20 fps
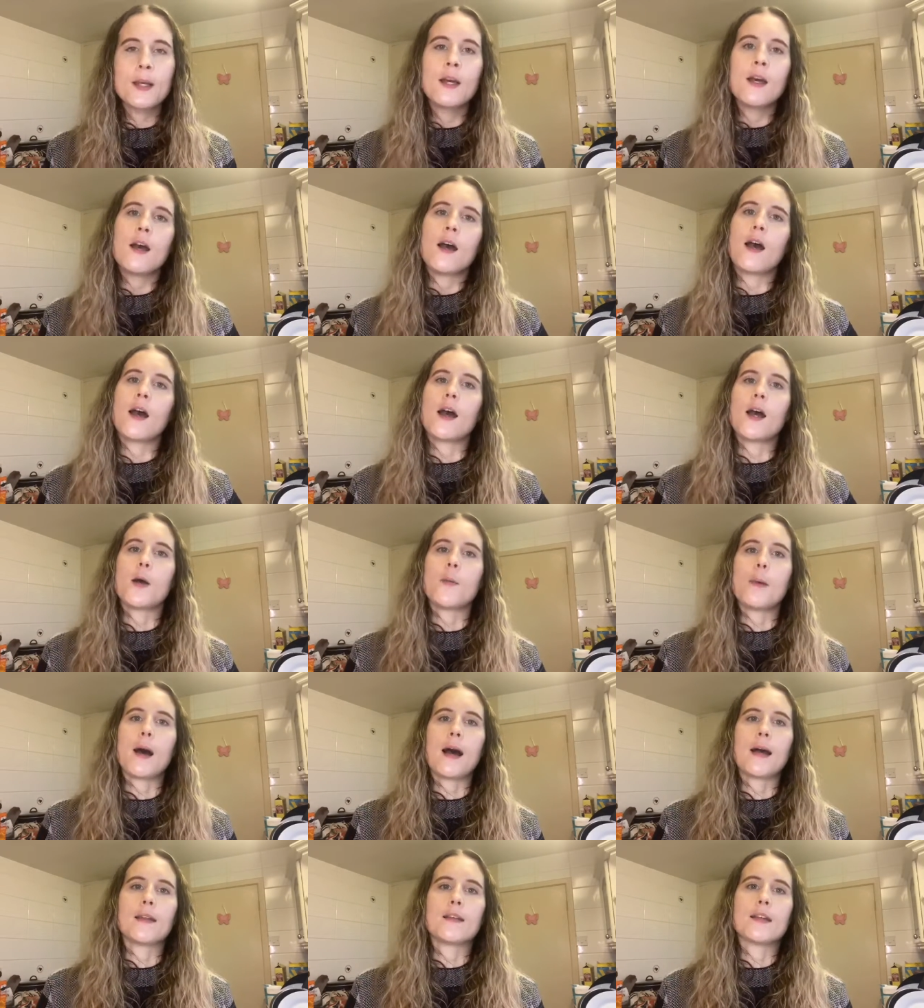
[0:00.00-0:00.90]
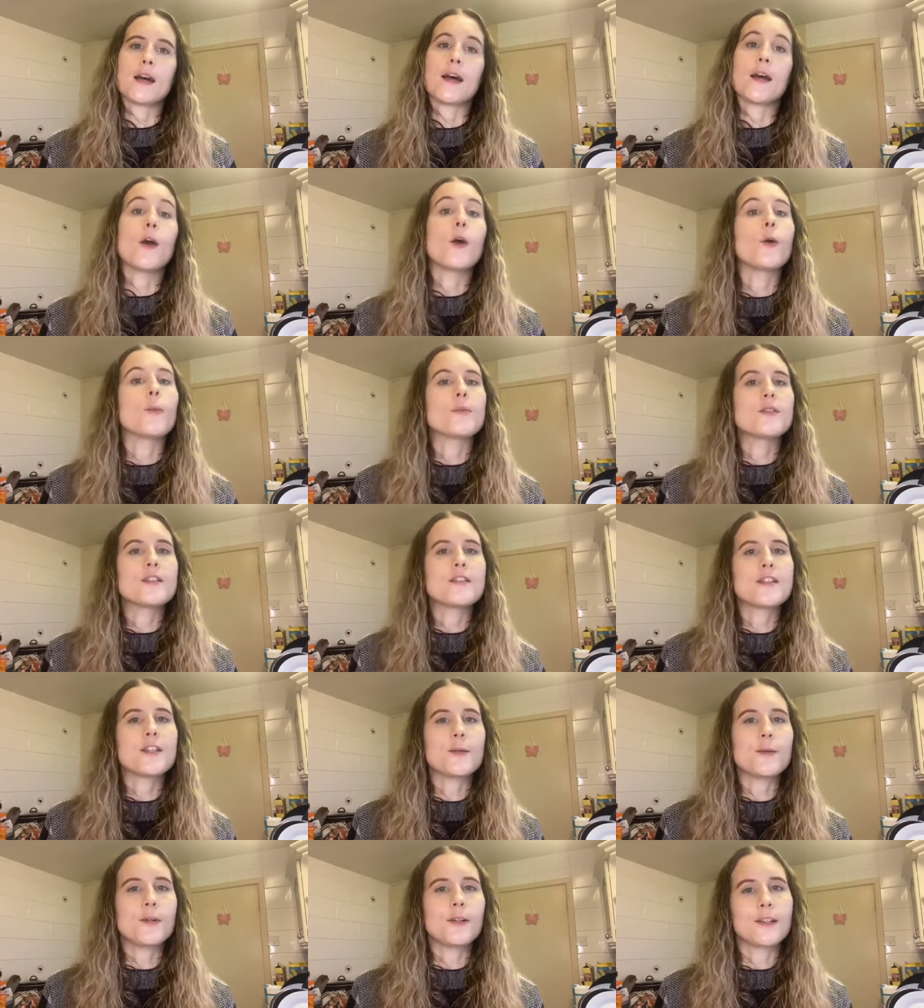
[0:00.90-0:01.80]
And I hope to see
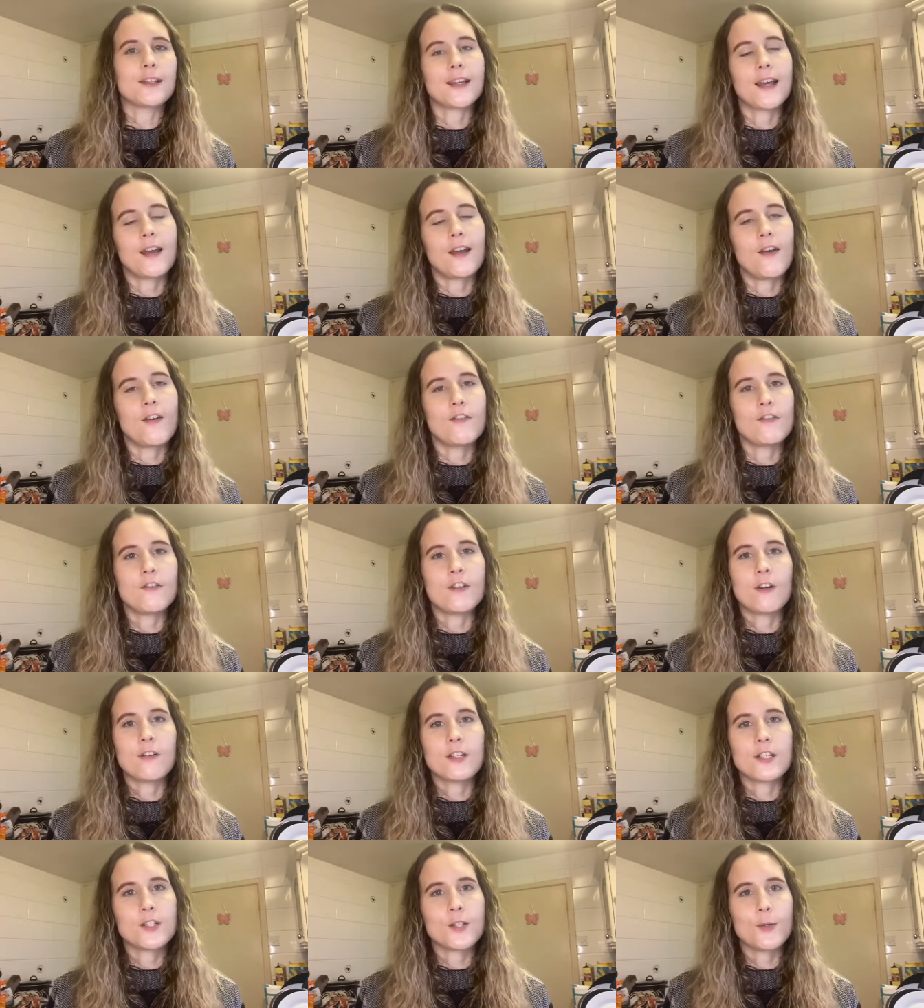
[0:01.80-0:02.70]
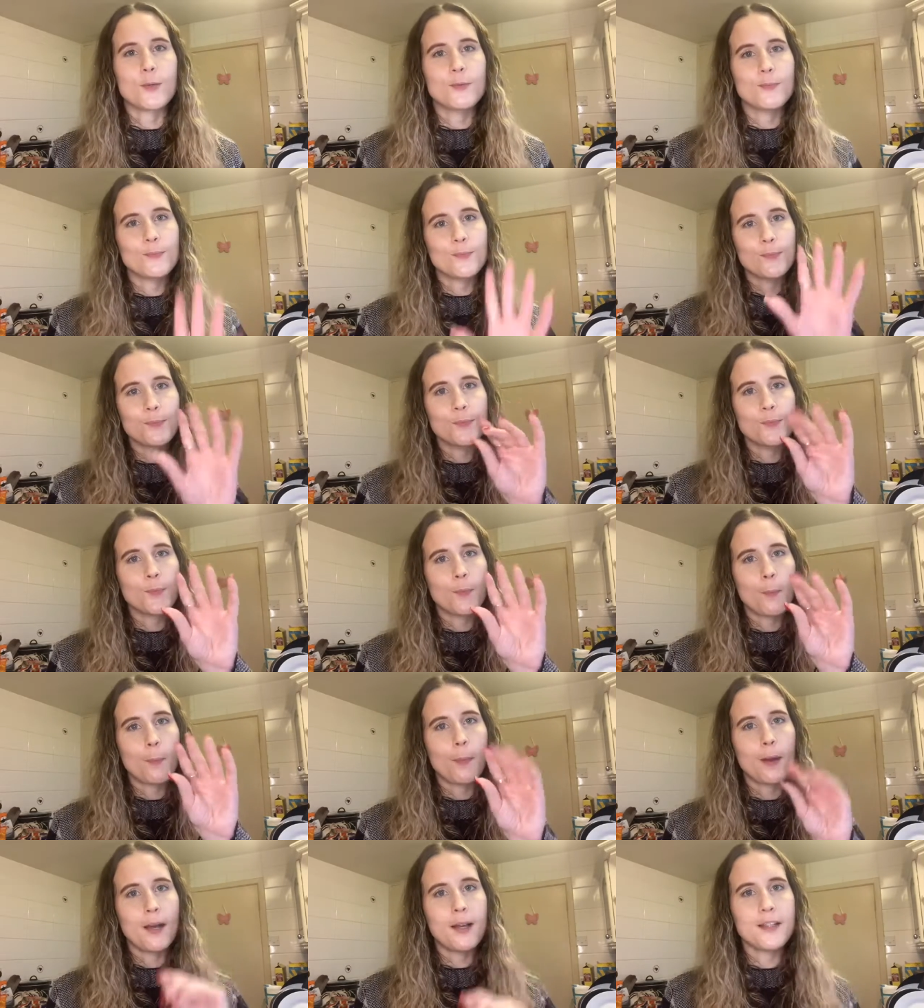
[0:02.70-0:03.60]
you all again very soon.
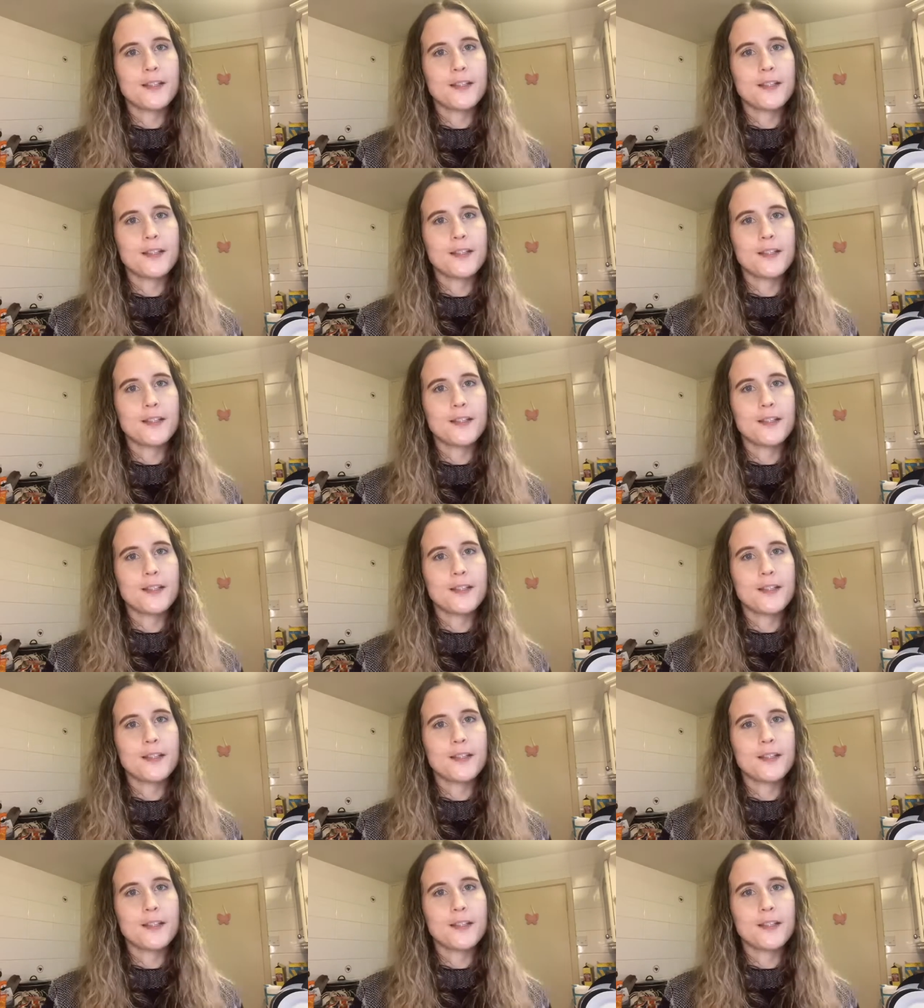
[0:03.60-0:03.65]
Bye.